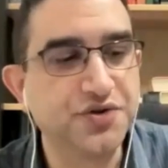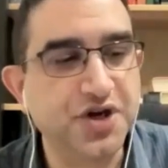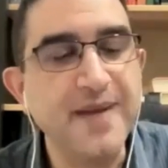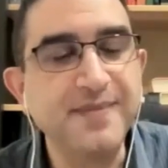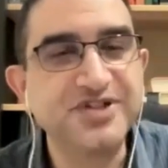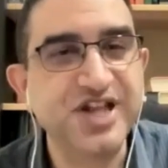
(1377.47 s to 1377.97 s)

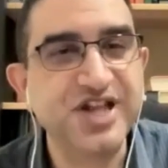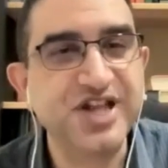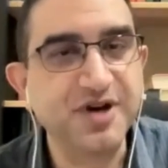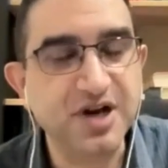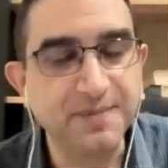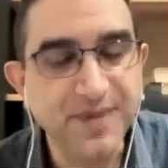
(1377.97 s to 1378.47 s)
the crimes
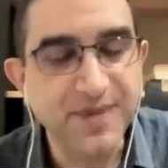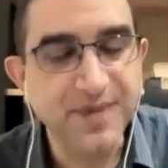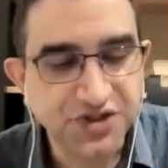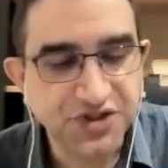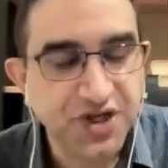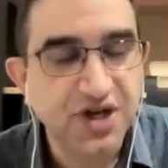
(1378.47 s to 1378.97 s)
that have been
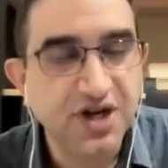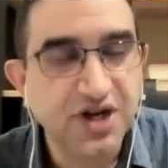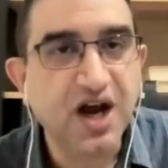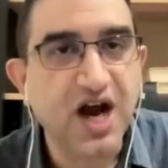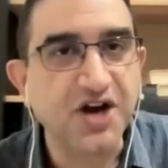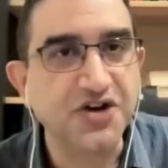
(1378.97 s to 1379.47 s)
committed
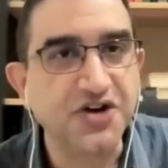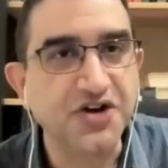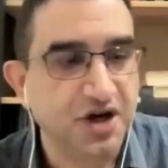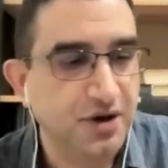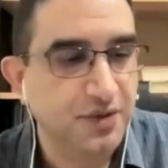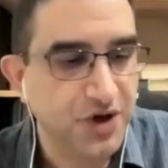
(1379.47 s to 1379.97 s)

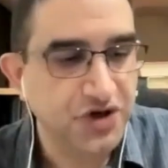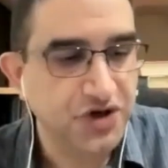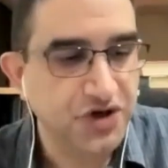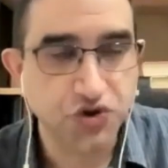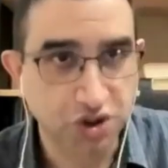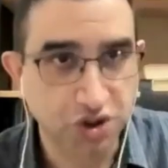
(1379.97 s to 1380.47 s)
under
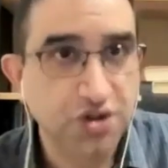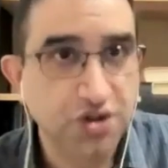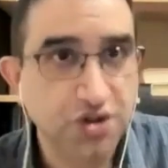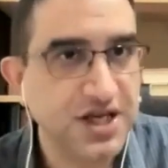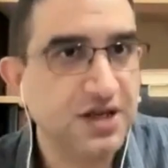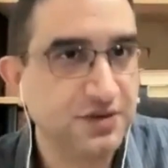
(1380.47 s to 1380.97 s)
British
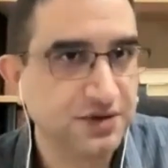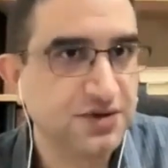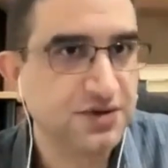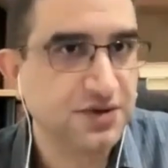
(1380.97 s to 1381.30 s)
rule, i.e.